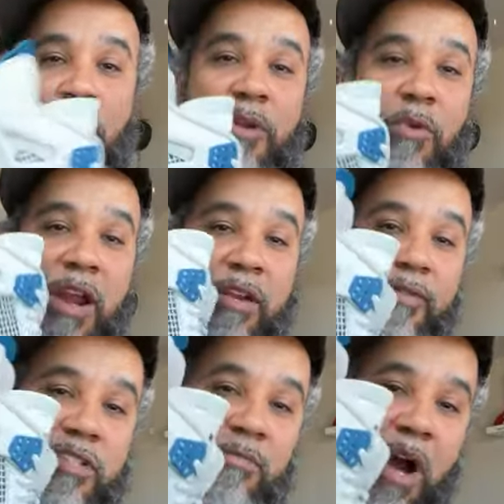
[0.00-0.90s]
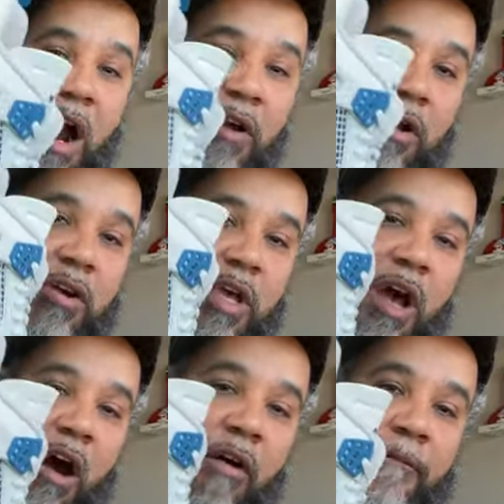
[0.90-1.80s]
be ready for tomorrow
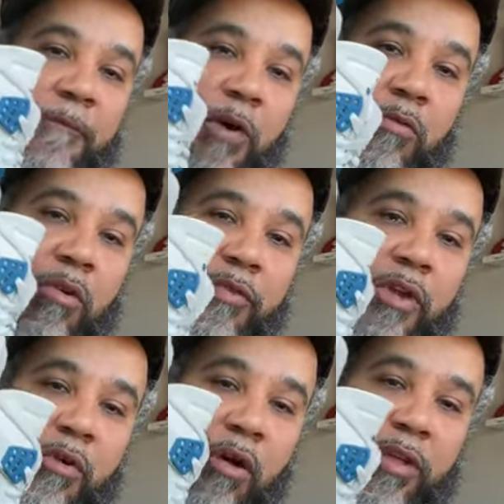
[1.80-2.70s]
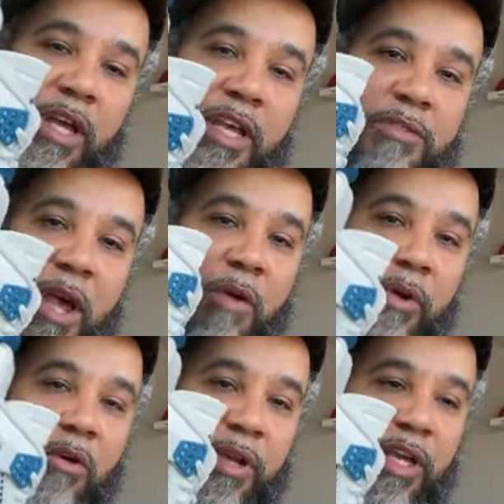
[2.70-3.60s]
on foot review on these, man. We're
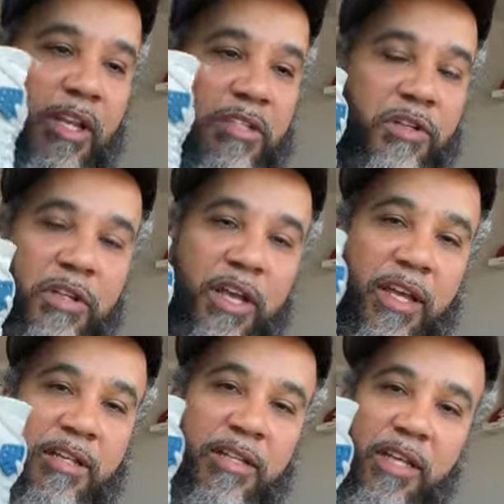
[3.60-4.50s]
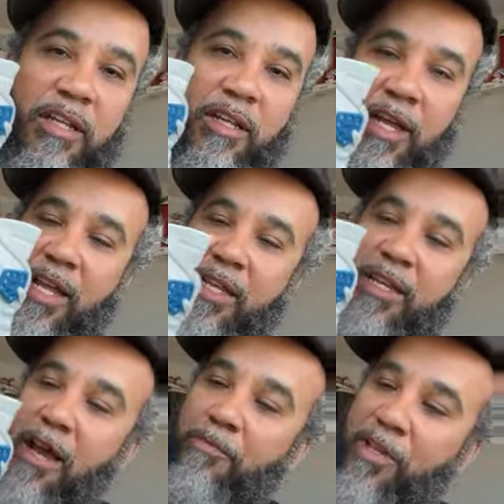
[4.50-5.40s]
going to get into an in-depth in
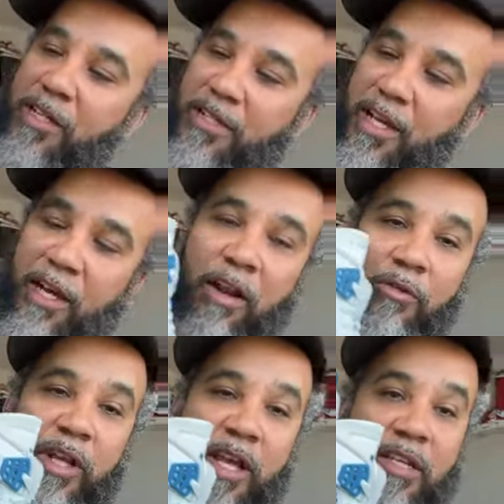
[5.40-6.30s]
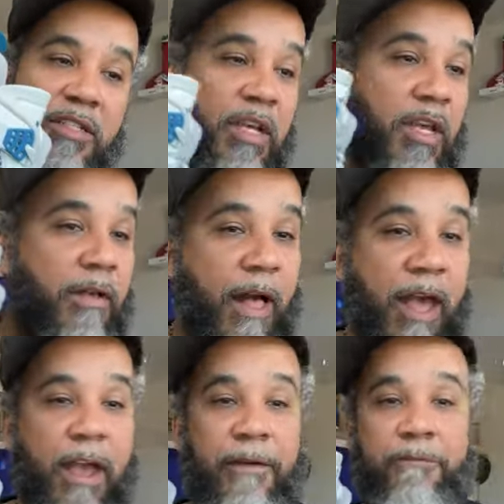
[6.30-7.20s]
detail on these.
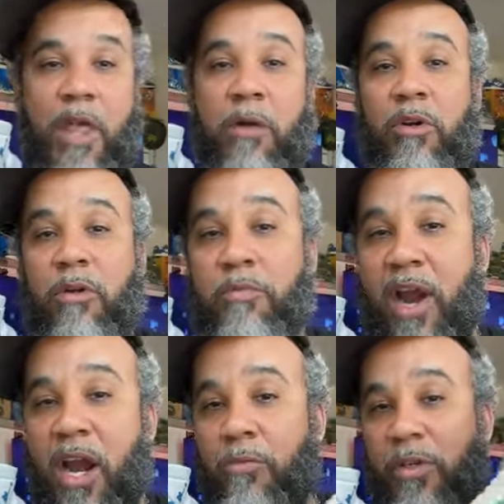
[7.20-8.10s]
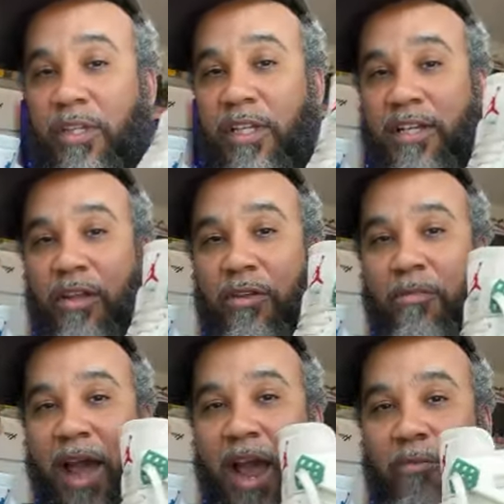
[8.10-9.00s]
Hey, I'm going to compare them with these other
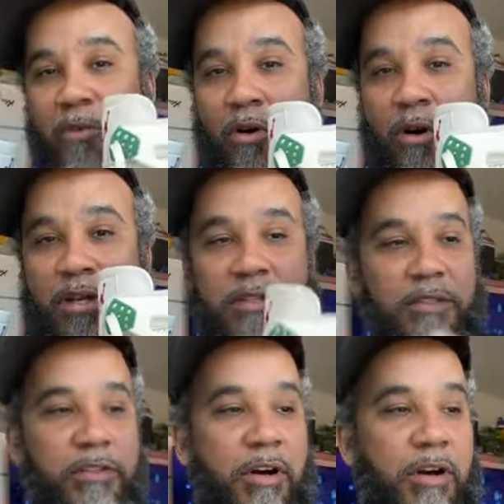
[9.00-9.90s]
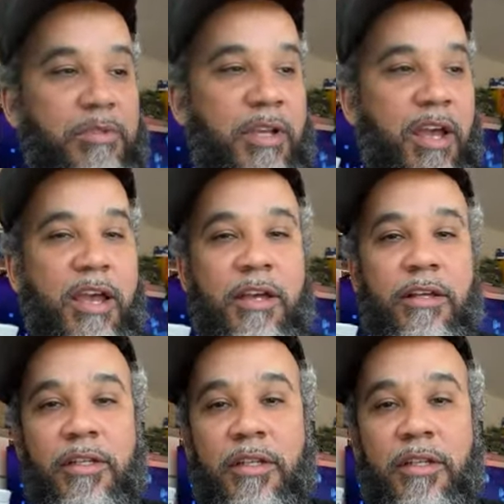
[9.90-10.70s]
bad boys. You know what I'm saying?